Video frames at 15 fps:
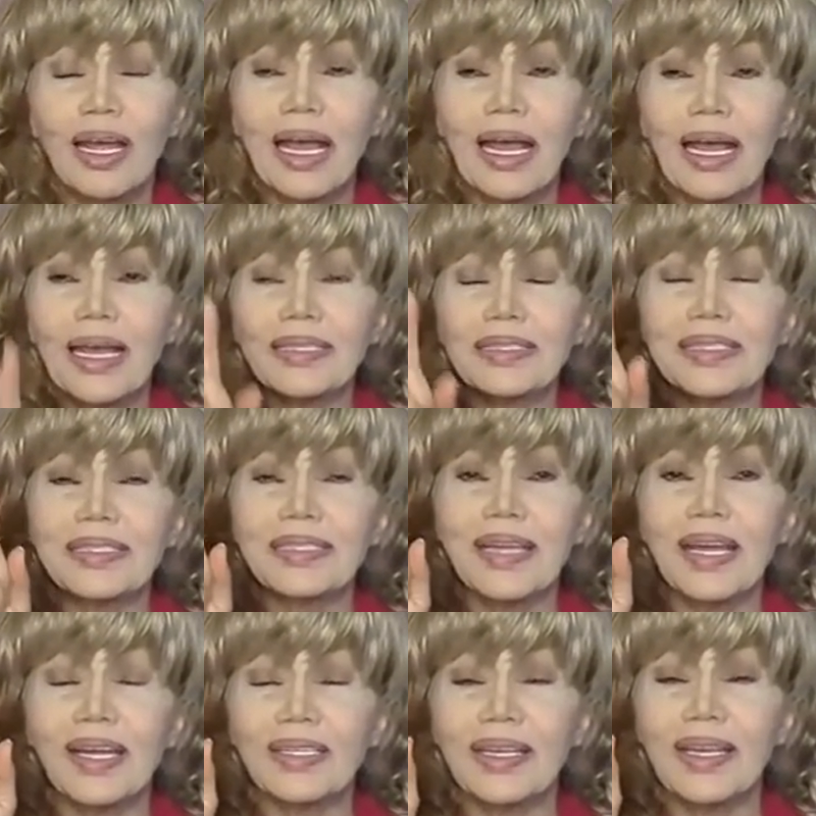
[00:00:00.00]
I did
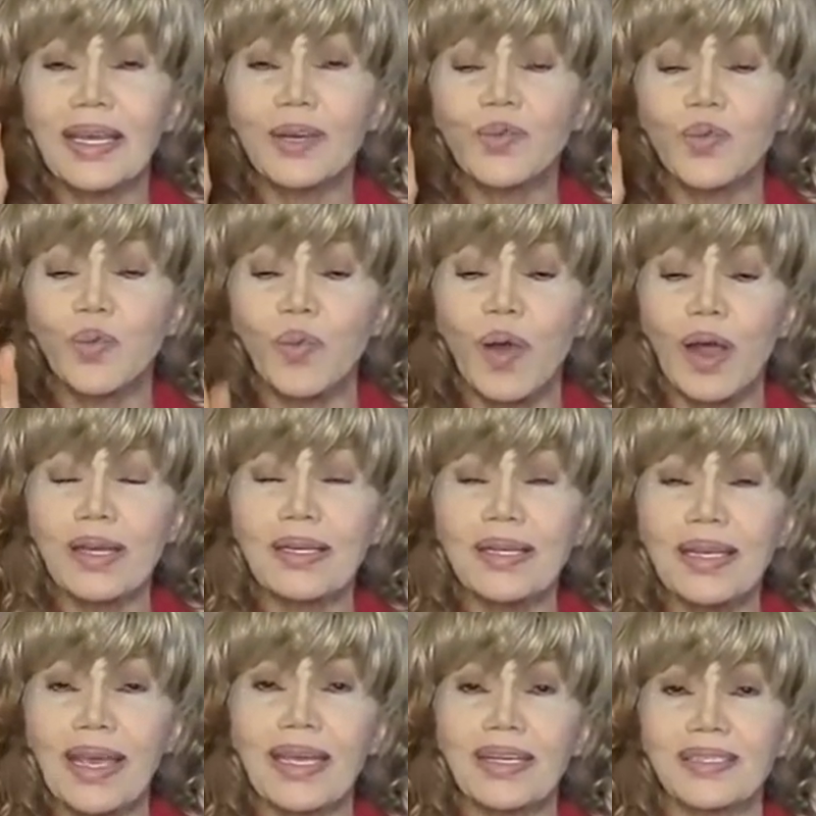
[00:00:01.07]
not get one
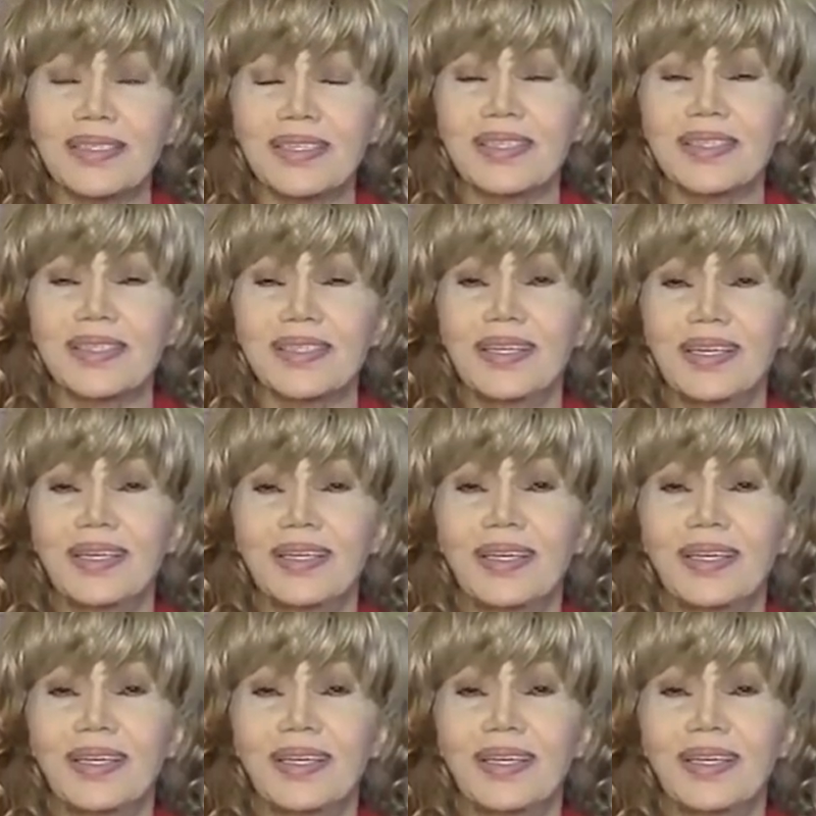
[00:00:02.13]
case